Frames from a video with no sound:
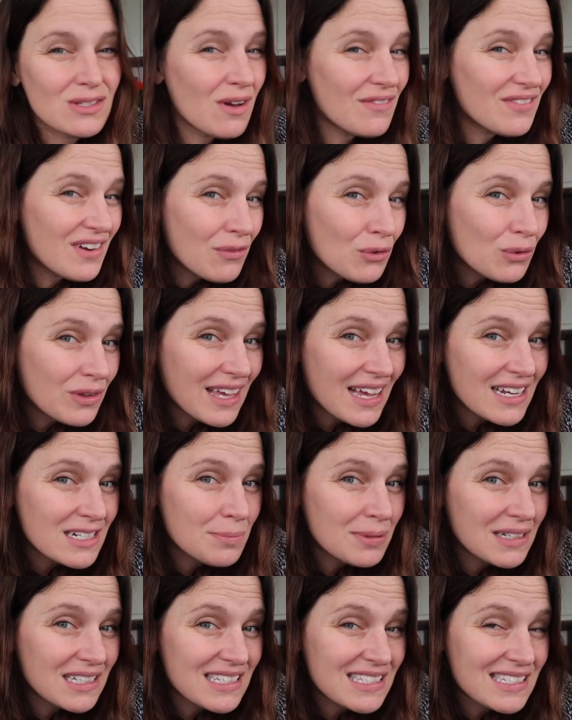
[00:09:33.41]
So I've never really had to
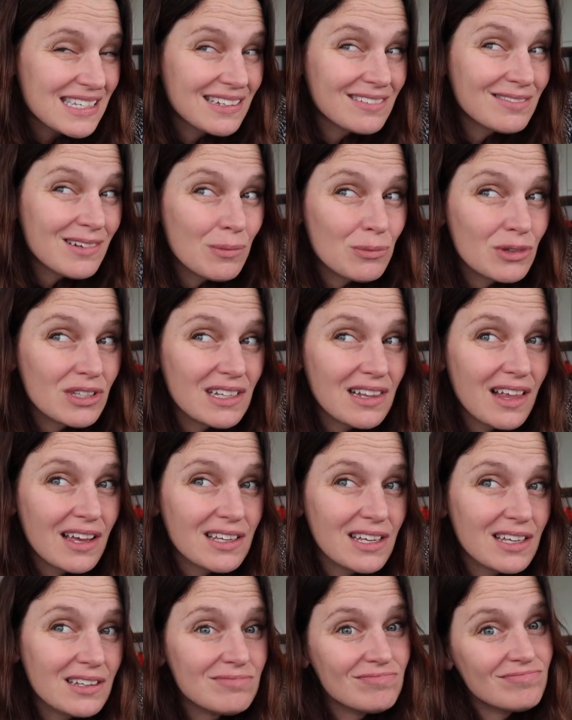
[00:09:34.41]
police it. I'm really
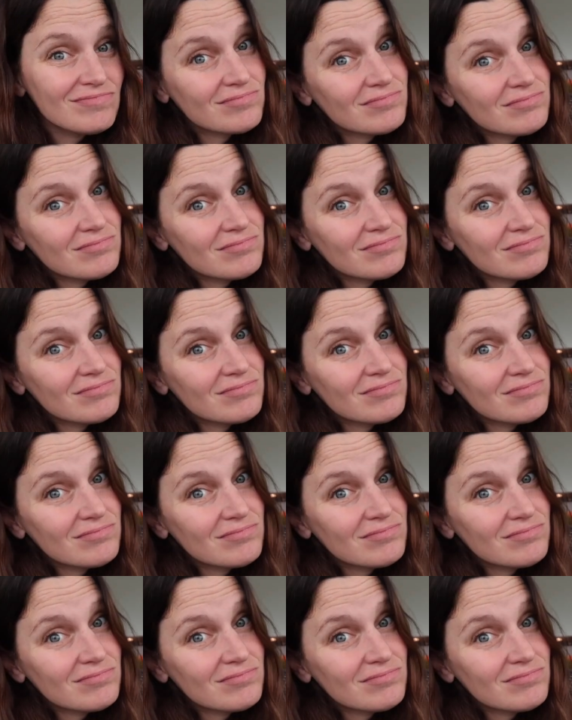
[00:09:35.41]
lucky.